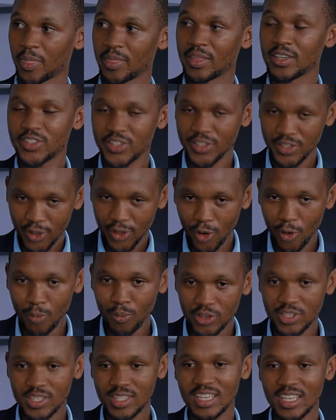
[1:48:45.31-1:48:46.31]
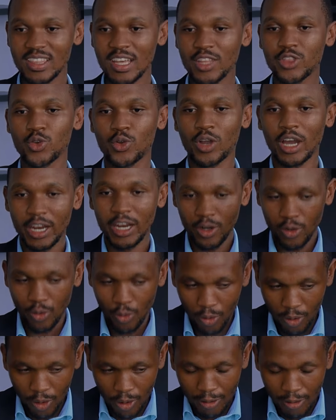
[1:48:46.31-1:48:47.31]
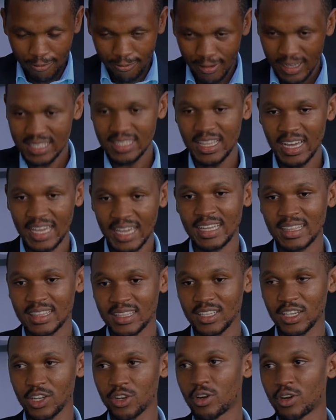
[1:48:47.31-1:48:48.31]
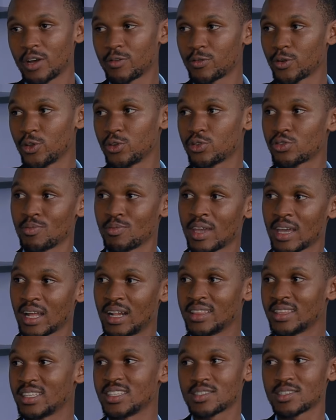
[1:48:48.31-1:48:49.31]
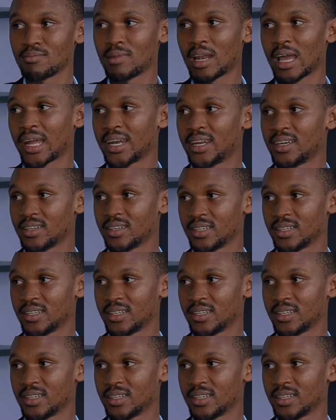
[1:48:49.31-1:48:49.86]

the single most thing that you can first target in mm. order for you to be healthy is blood.